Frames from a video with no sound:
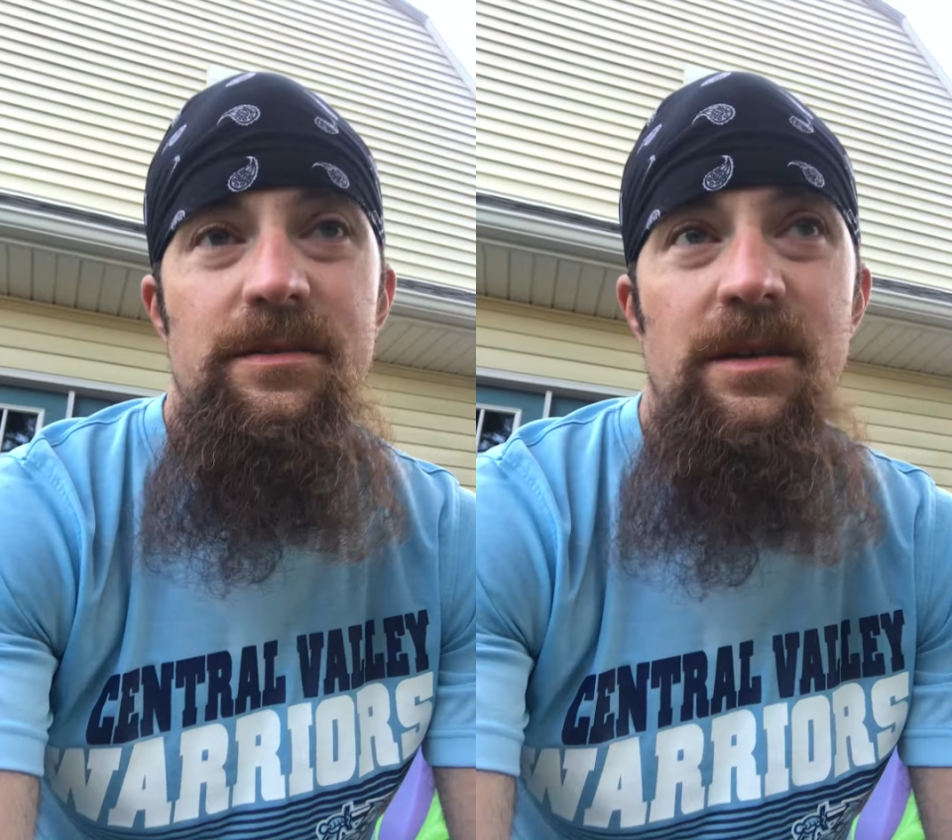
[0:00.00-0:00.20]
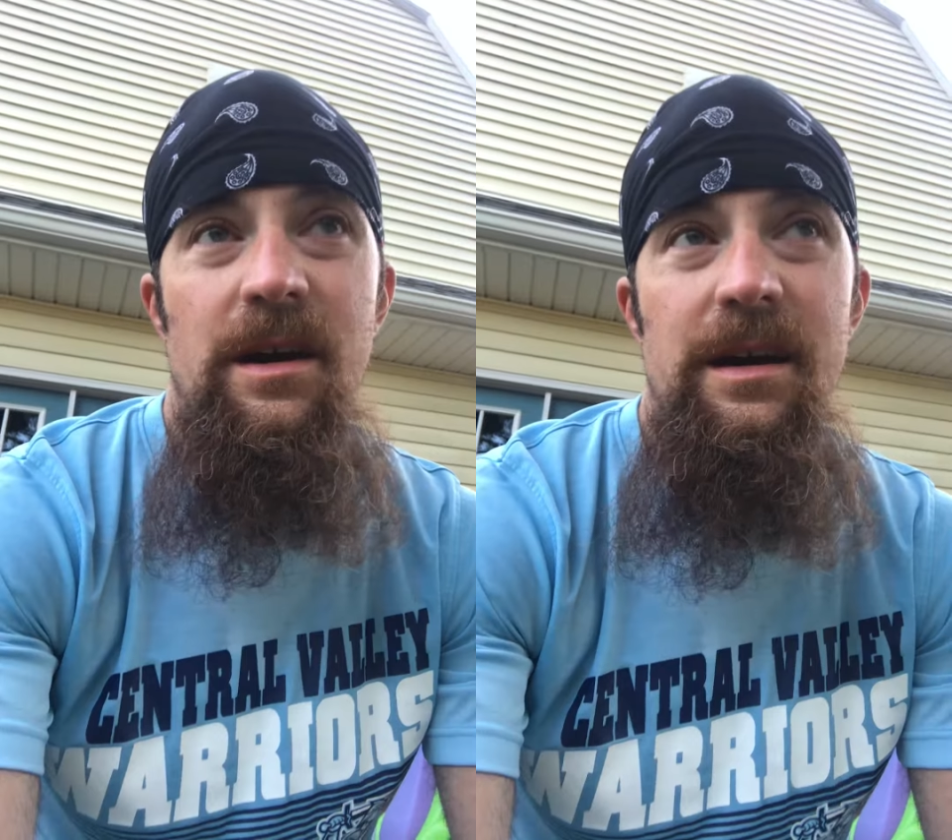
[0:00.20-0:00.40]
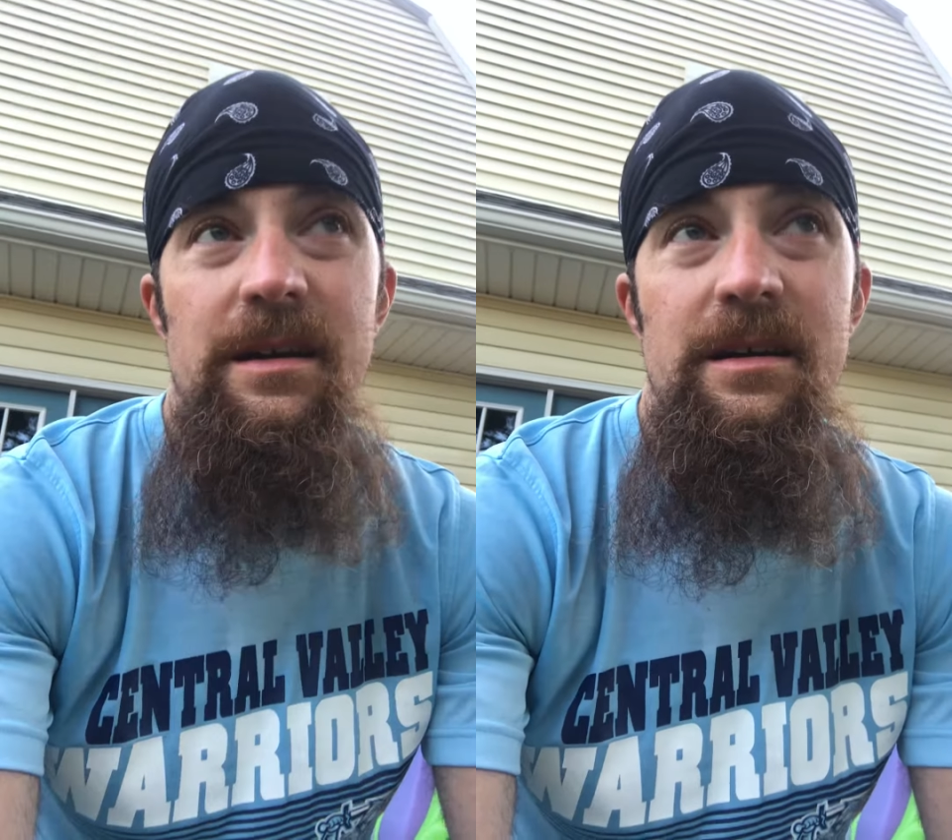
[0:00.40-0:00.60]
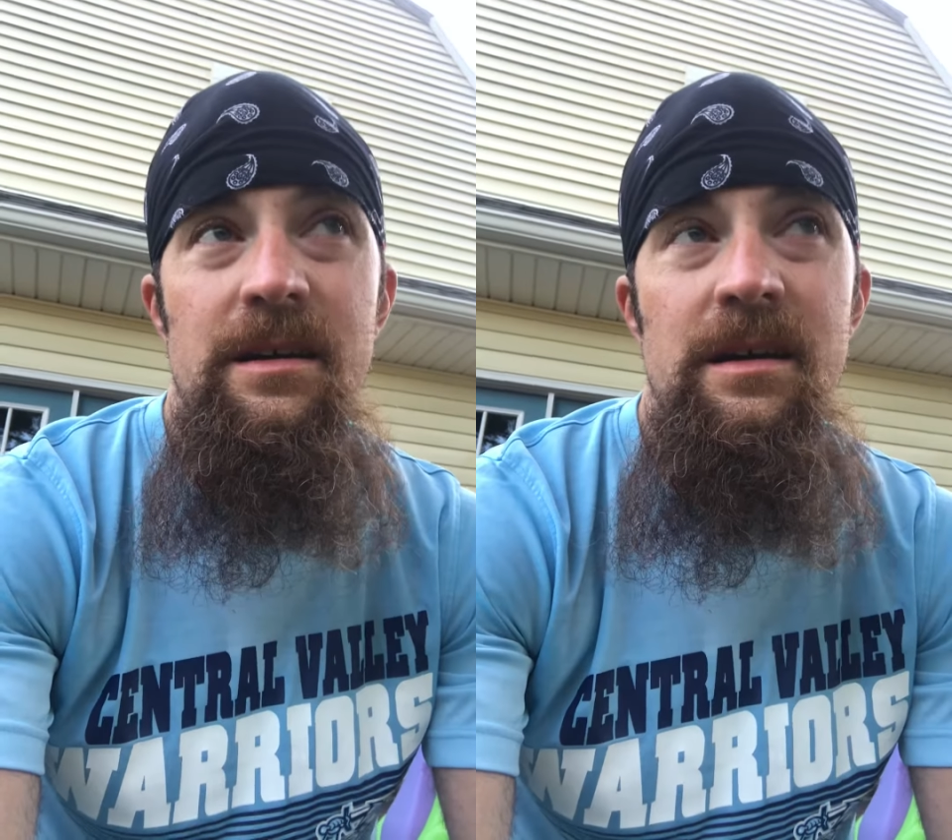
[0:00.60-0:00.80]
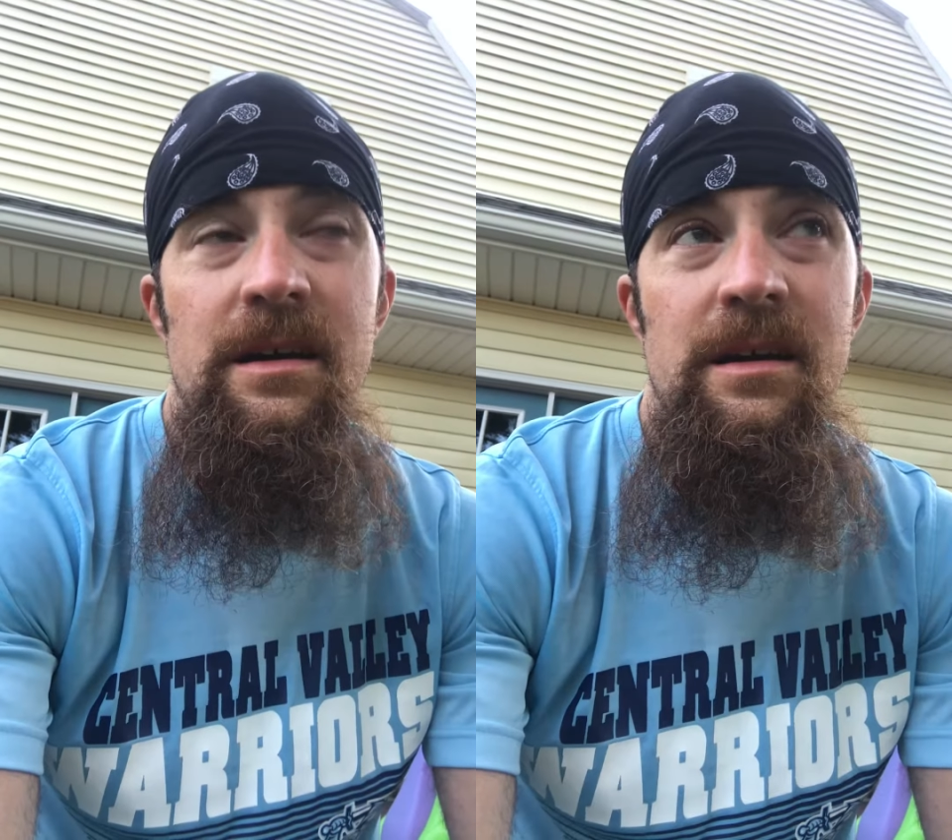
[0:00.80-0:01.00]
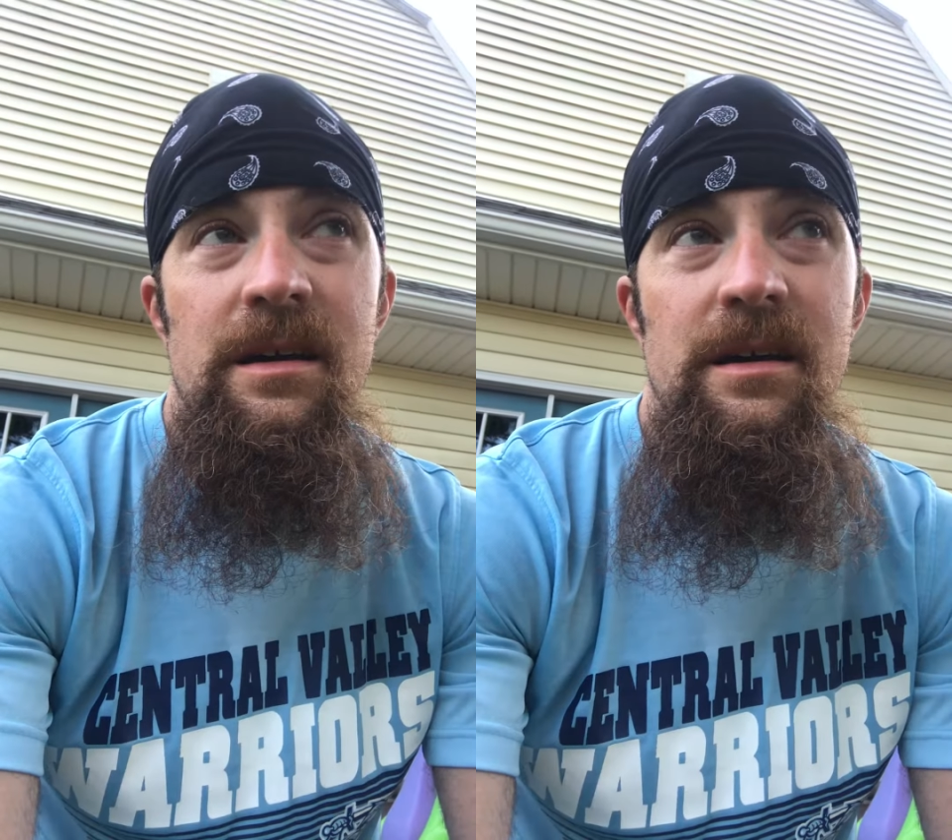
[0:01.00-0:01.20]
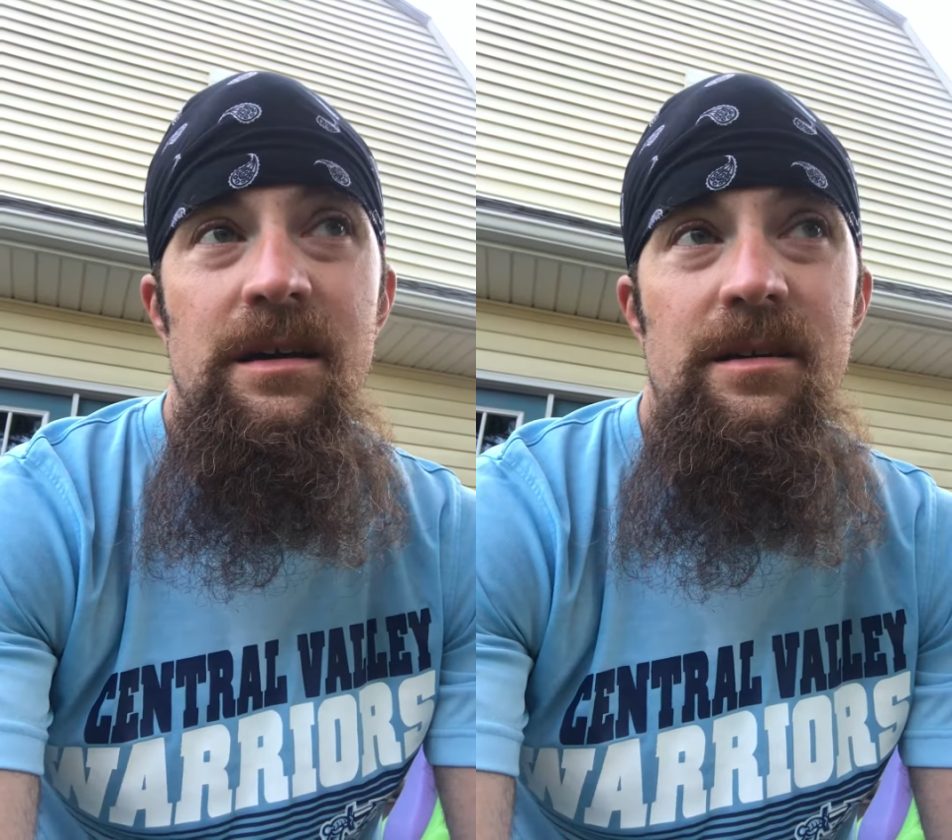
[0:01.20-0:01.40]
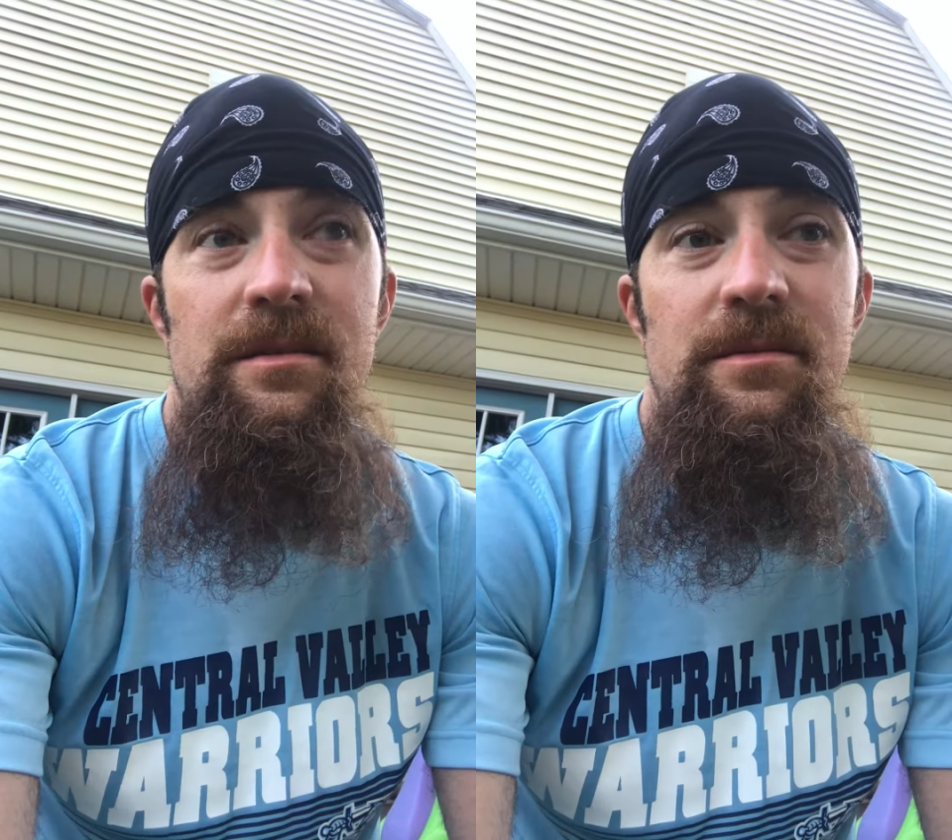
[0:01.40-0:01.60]
If not,
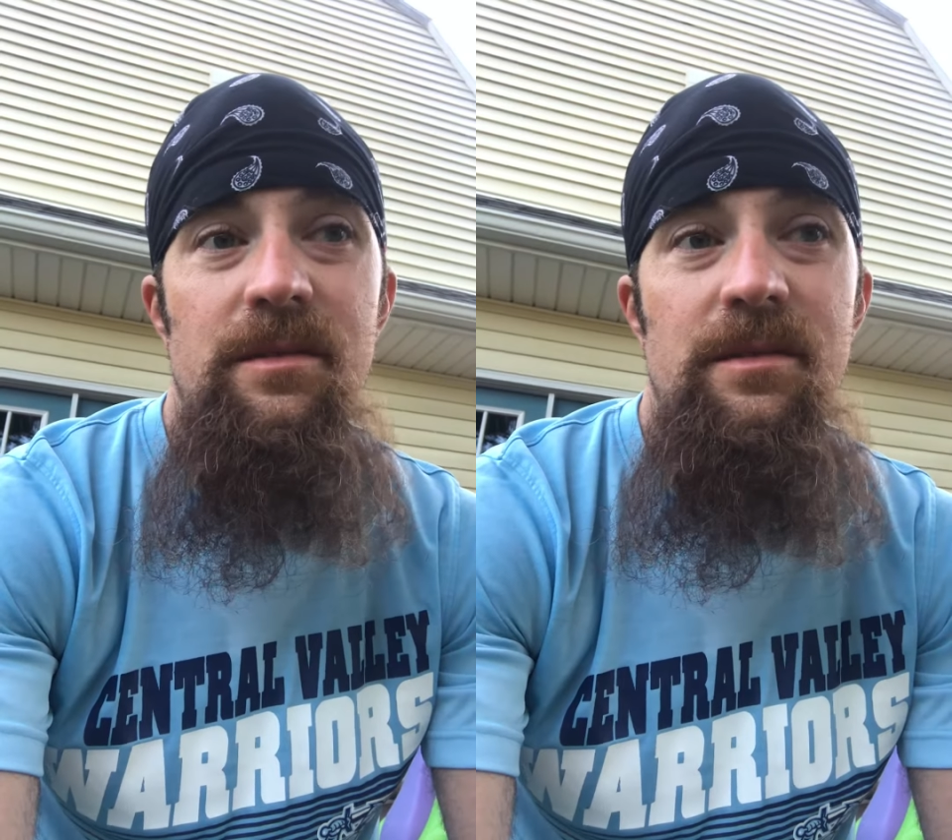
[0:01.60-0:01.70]
um,